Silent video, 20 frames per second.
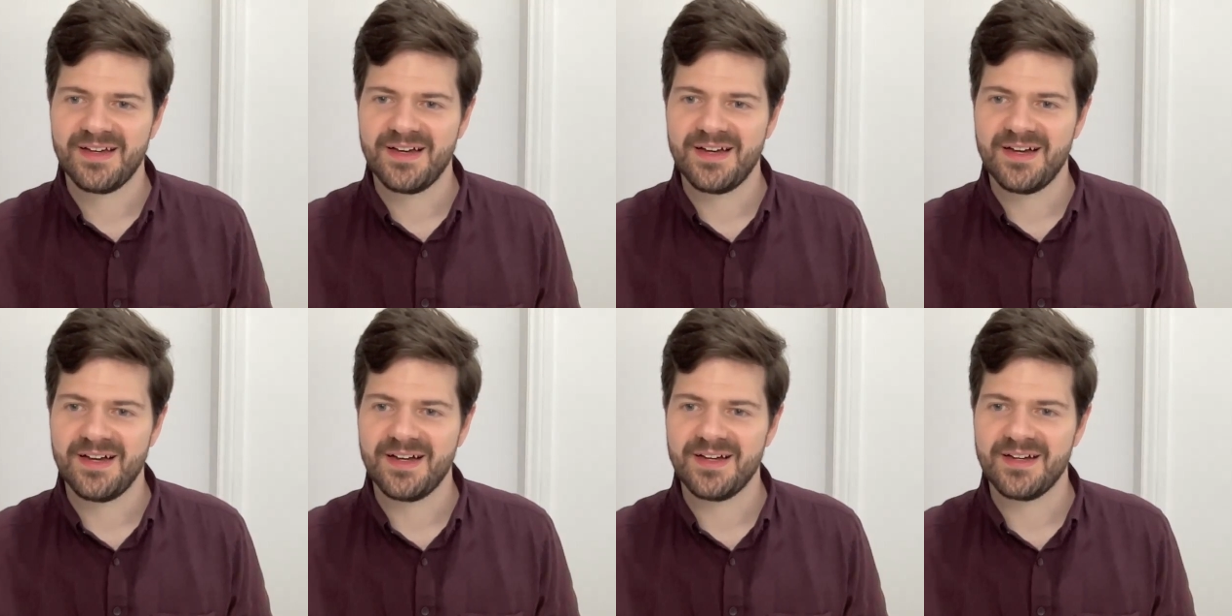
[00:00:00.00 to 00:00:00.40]

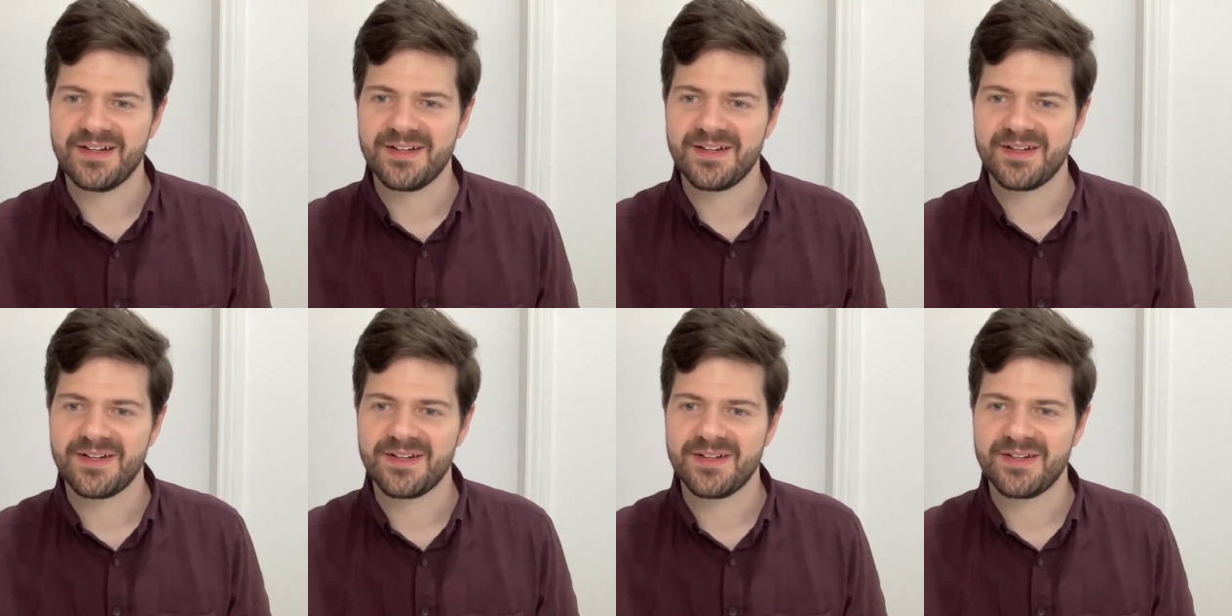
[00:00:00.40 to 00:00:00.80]

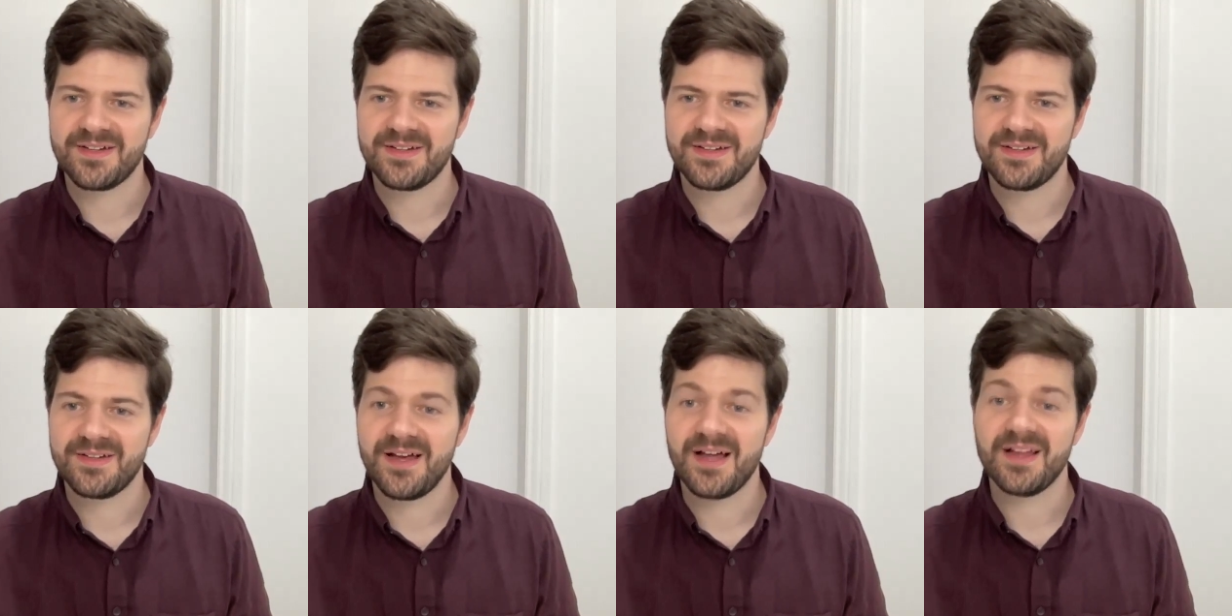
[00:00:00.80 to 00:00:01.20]

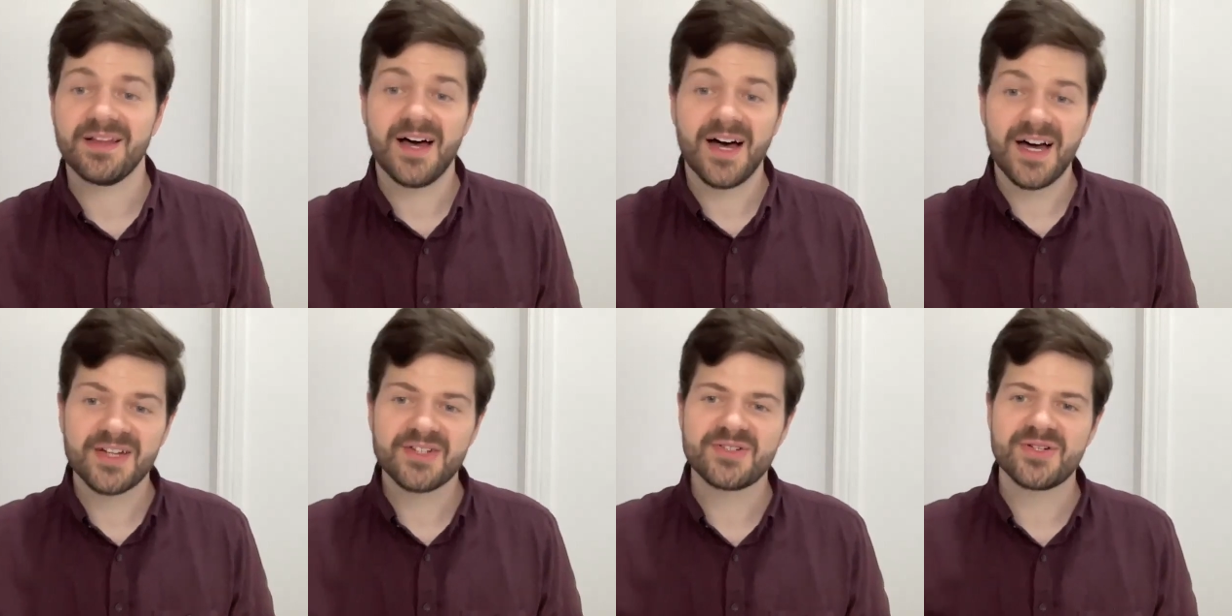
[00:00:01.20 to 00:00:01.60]

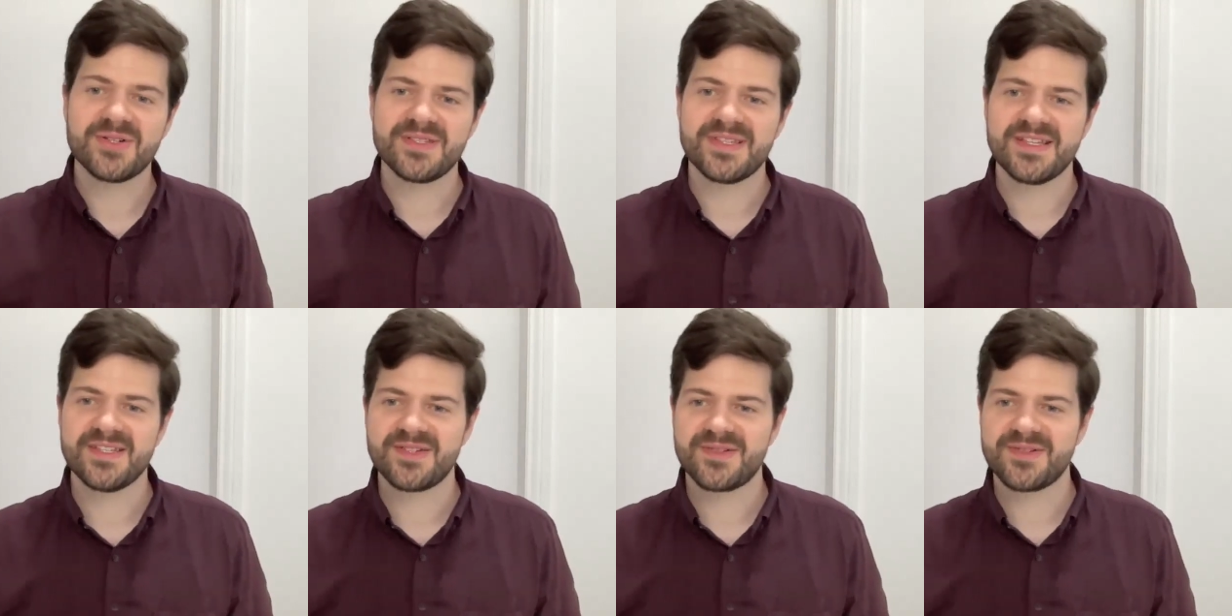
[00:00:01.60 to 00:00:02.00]
Alejandro
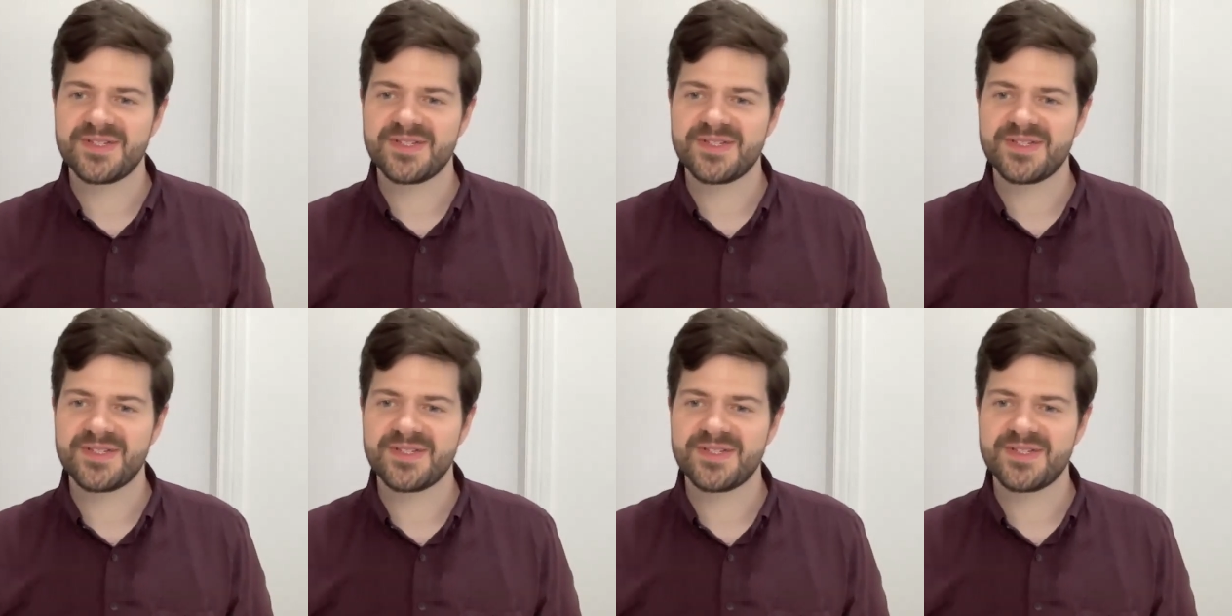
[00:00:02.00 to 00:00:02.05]
says,